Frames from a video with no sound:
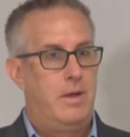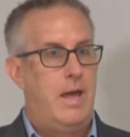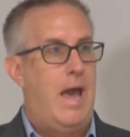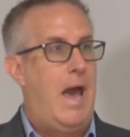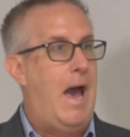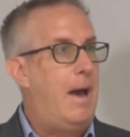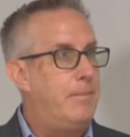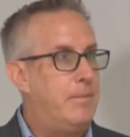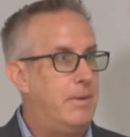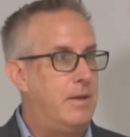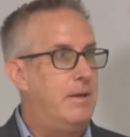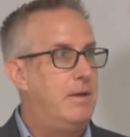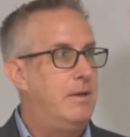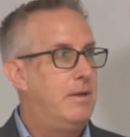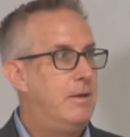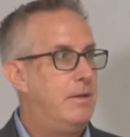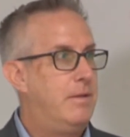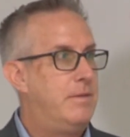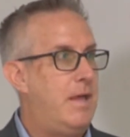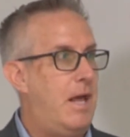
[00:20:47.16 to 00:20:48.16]
happy
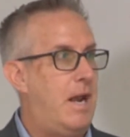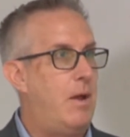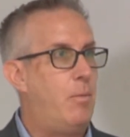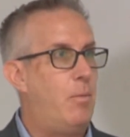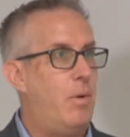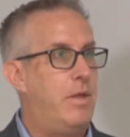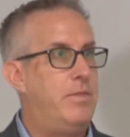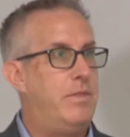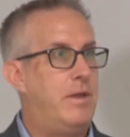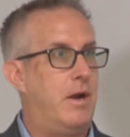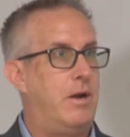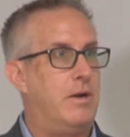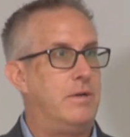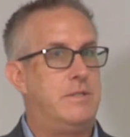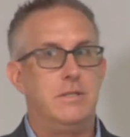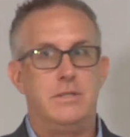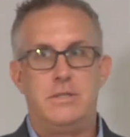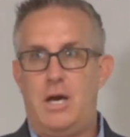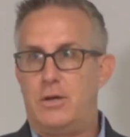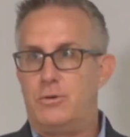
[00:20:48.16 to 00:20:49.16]
that I went there
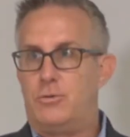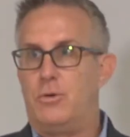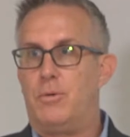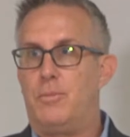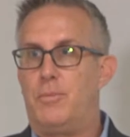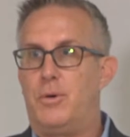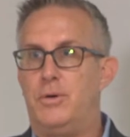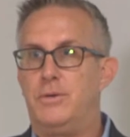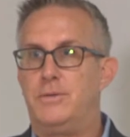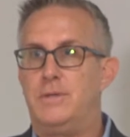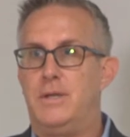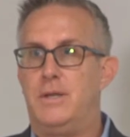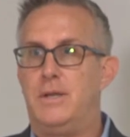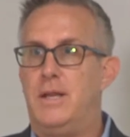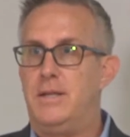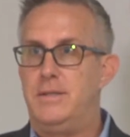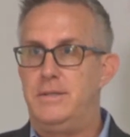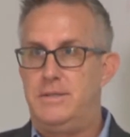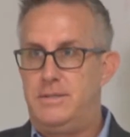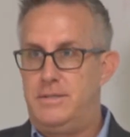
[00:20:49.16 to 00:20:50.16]
to talk to her in person,
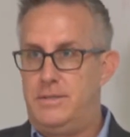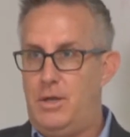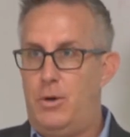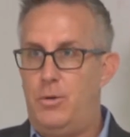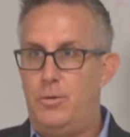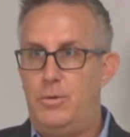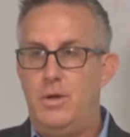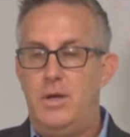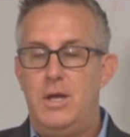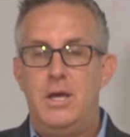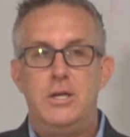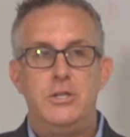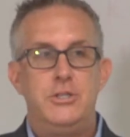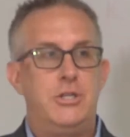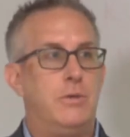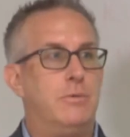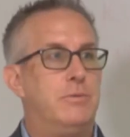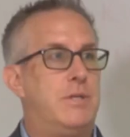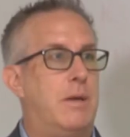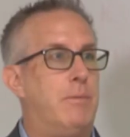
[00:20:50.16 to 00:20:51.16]
and so
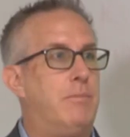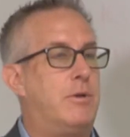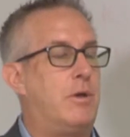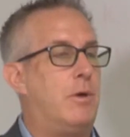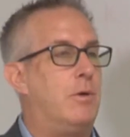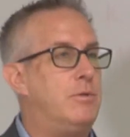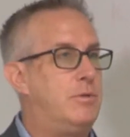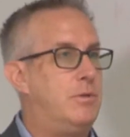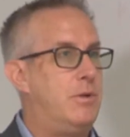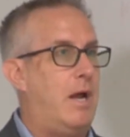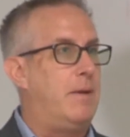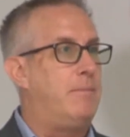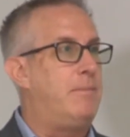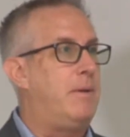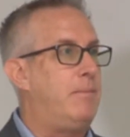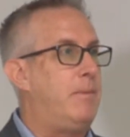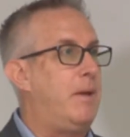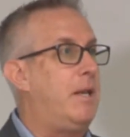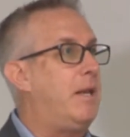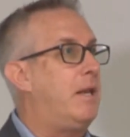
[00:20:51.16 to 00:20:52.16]
she was able to go to the
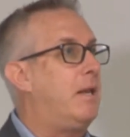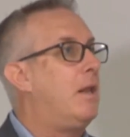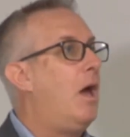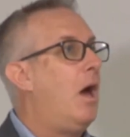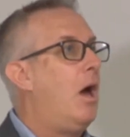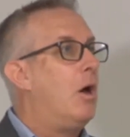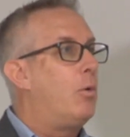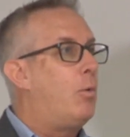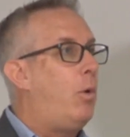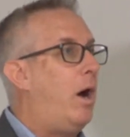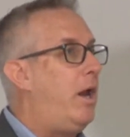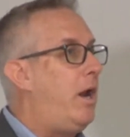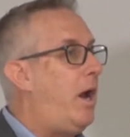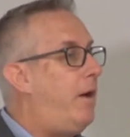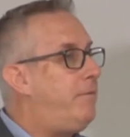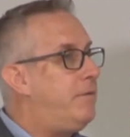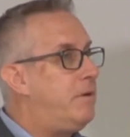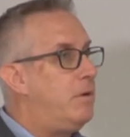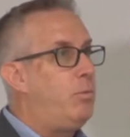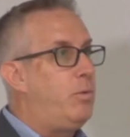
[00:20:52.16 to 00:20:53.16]
IEP meeting. Quite
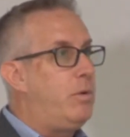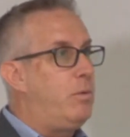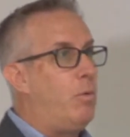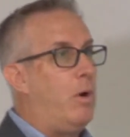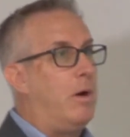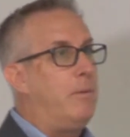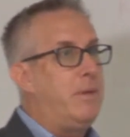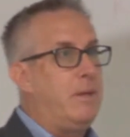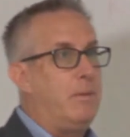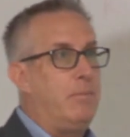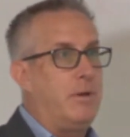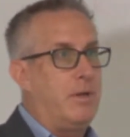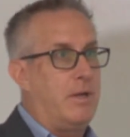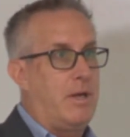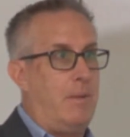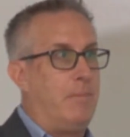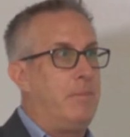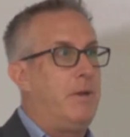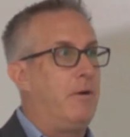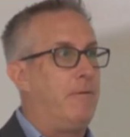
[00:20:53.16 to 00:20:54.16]
often we want people to
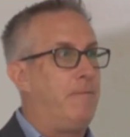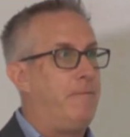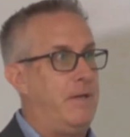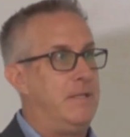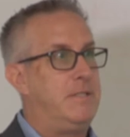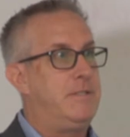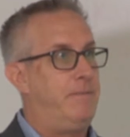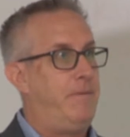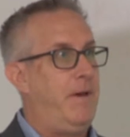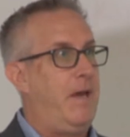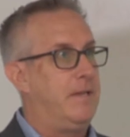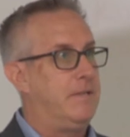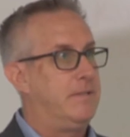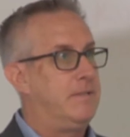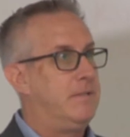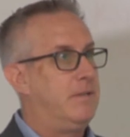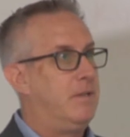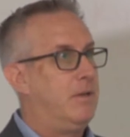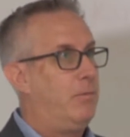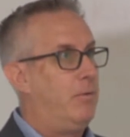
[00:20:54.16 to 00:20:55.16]
come here face to
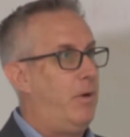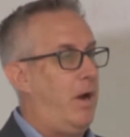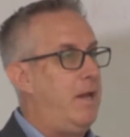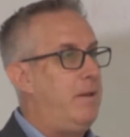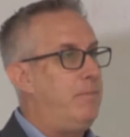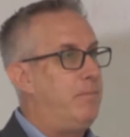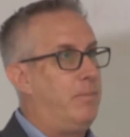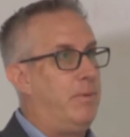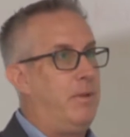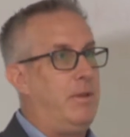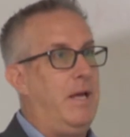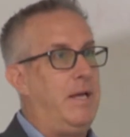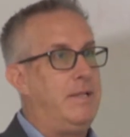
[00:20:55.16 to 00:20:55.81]
face, right? But